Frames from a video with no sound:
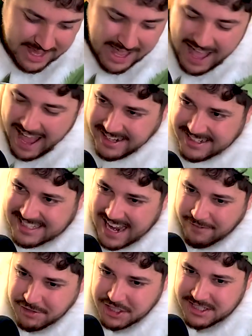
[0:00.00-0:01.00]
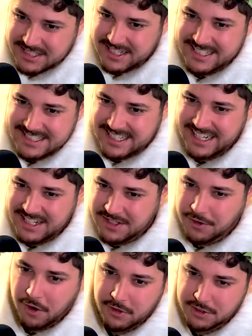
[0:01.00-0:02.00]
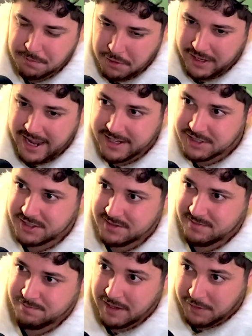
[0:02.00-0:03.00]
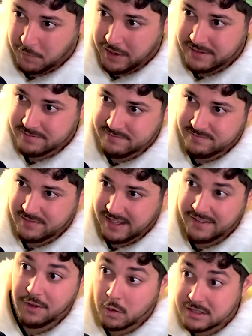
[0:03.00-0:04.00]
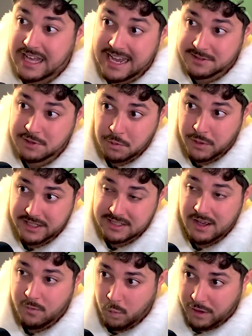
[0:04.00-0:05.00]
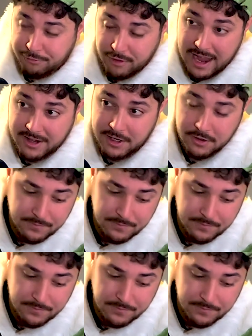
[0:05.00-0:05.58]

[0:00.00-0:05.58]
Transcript: And he's averaging 16 yards per catch, by the way, in those last 2 weeks with Flacco.